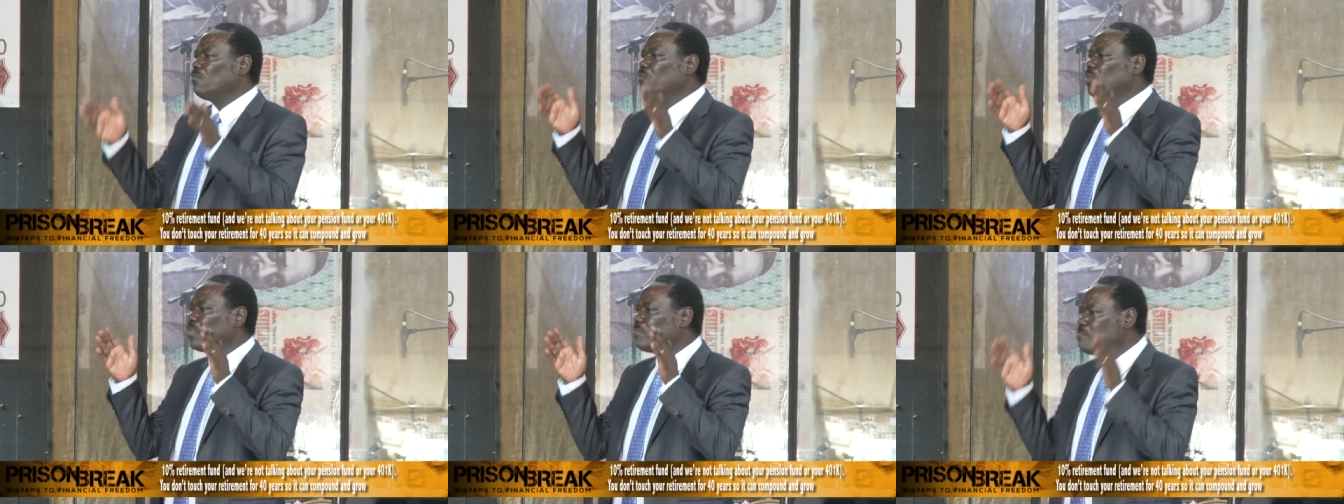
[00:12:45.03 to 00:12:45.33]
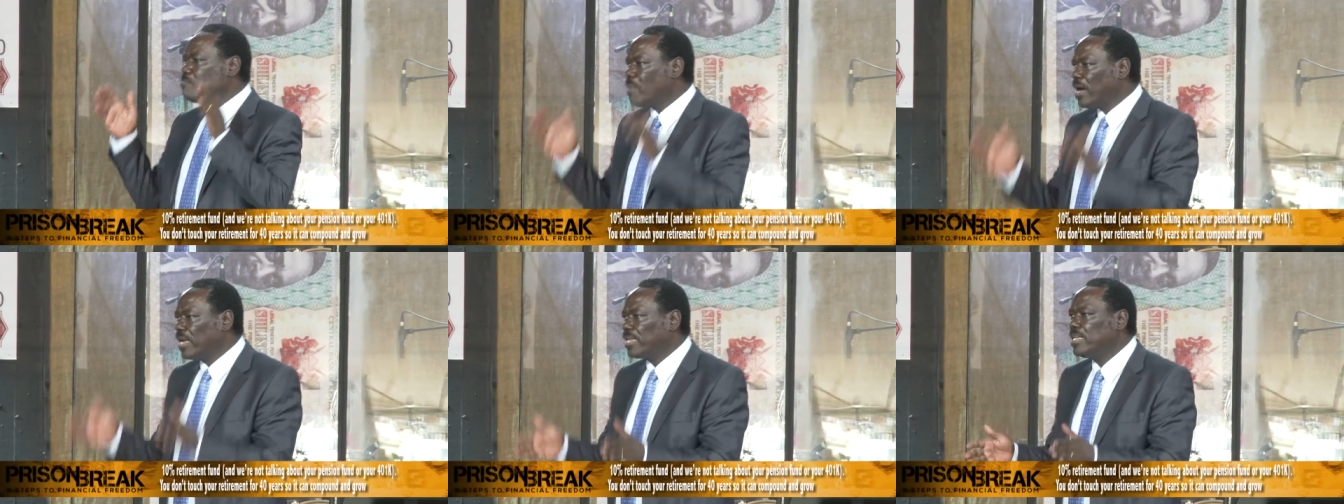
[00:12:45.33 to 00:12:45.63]
with
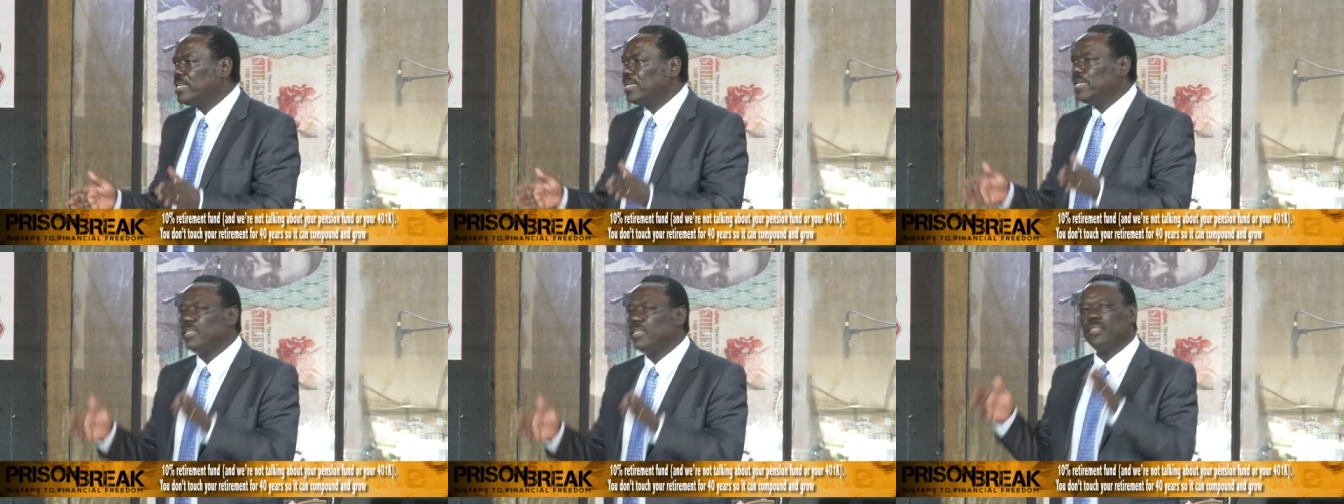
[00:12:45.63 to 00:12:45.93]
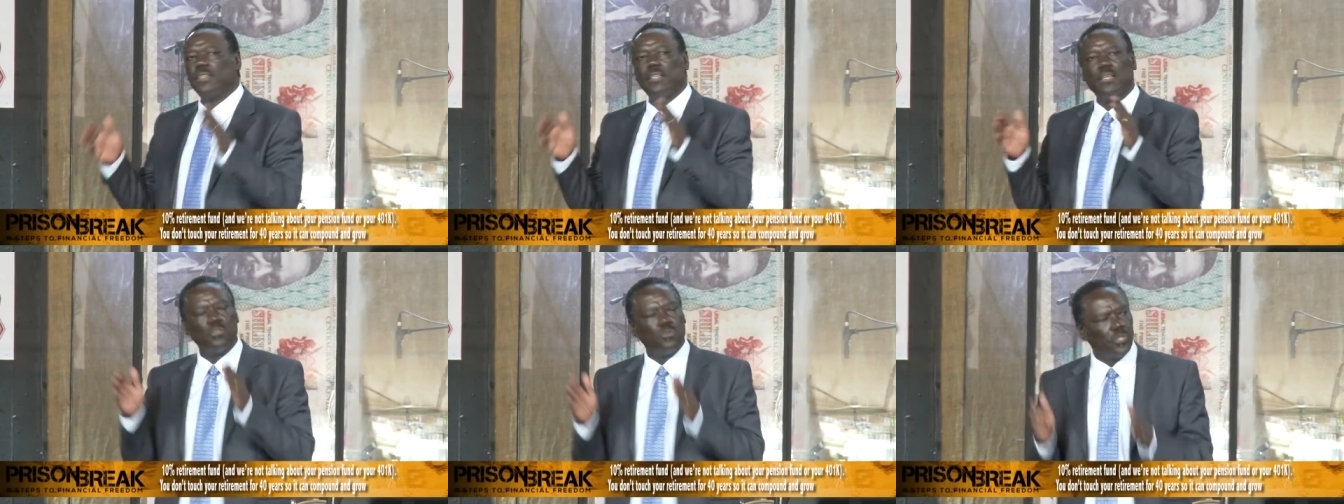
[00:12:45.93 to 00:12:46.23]
money
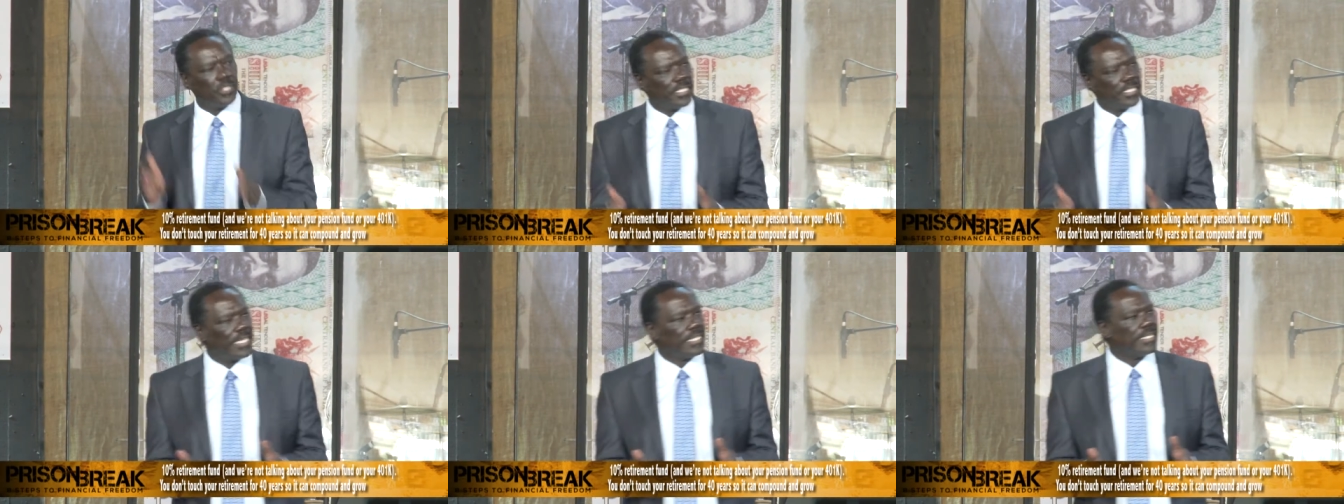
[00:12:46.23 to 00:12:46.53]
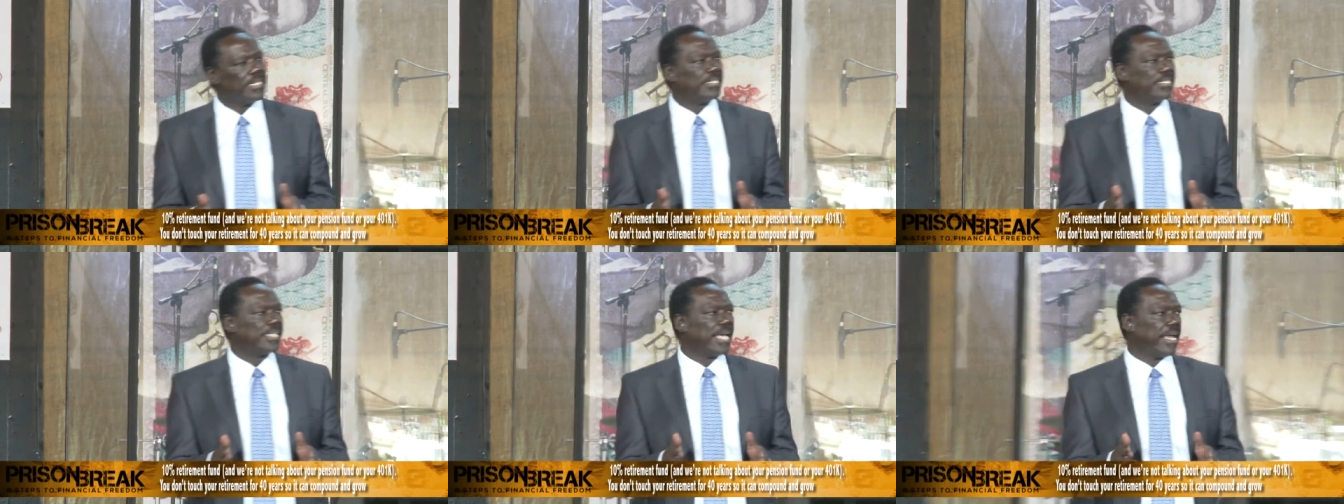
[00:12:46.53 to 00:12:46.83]
that you
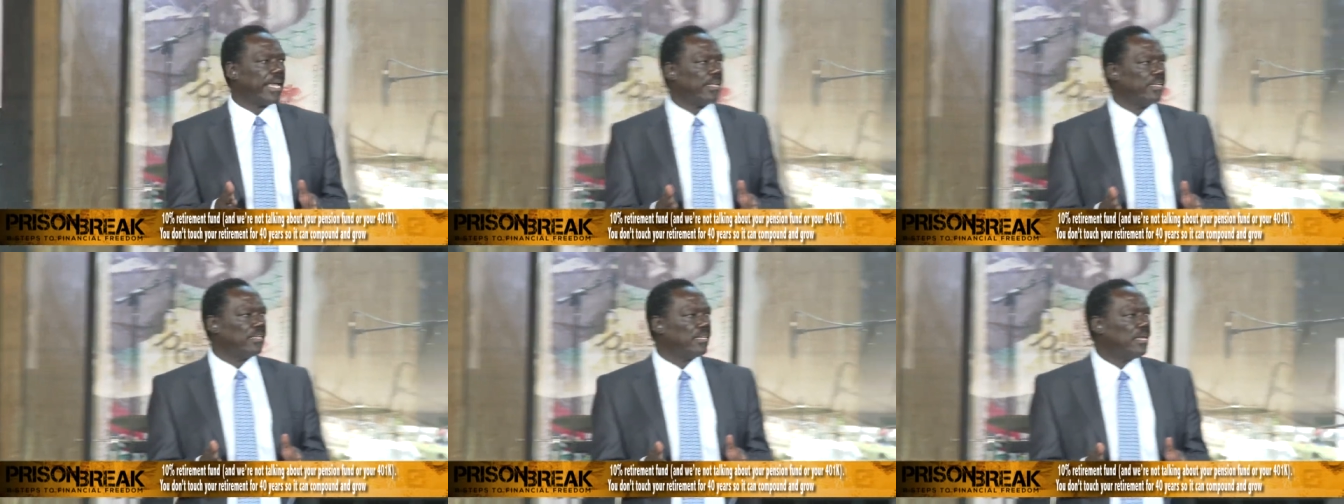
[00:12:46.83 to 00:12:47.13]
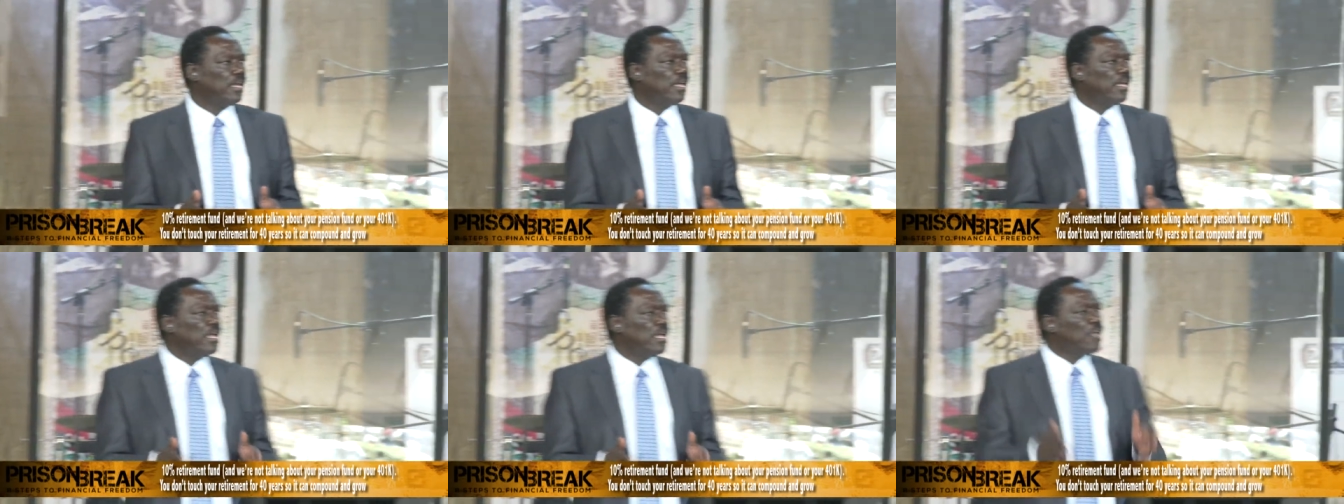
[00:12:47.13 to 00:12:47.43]
set aside.
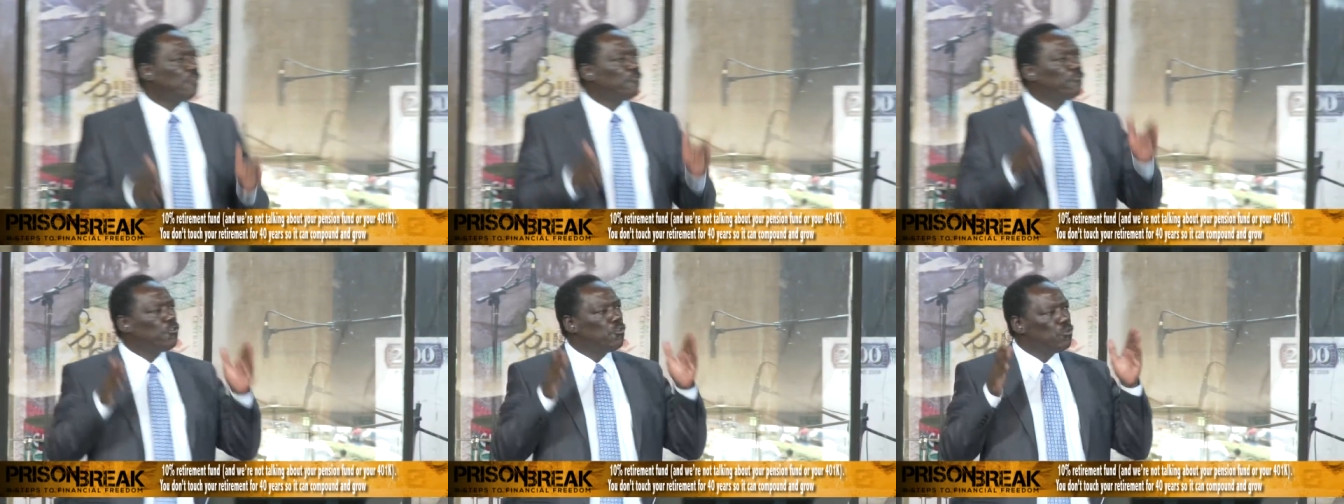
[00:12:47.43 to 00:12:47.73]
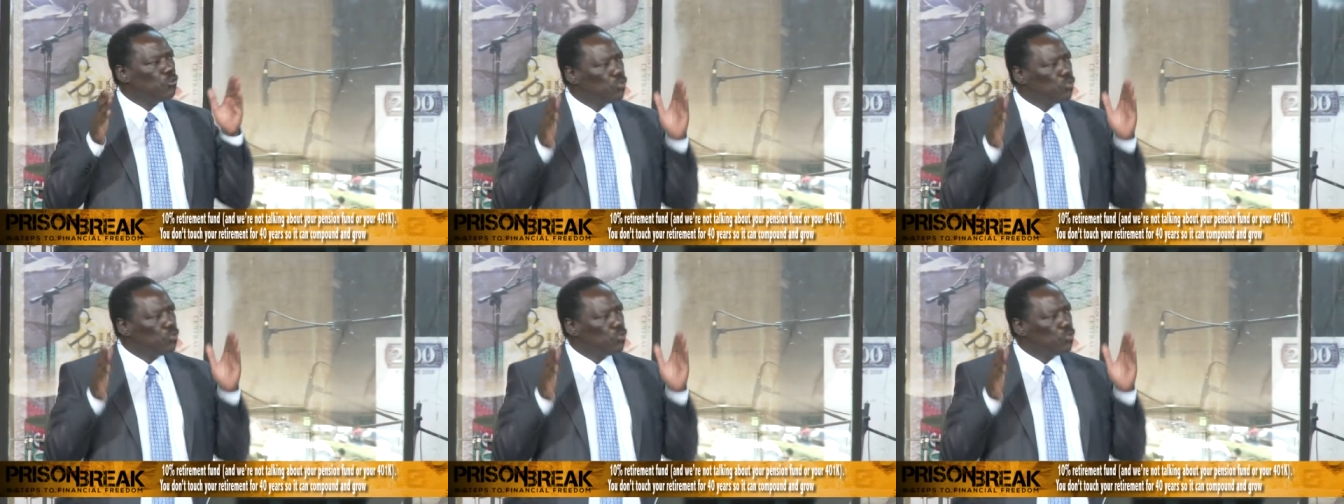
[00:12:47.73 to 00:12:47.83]
If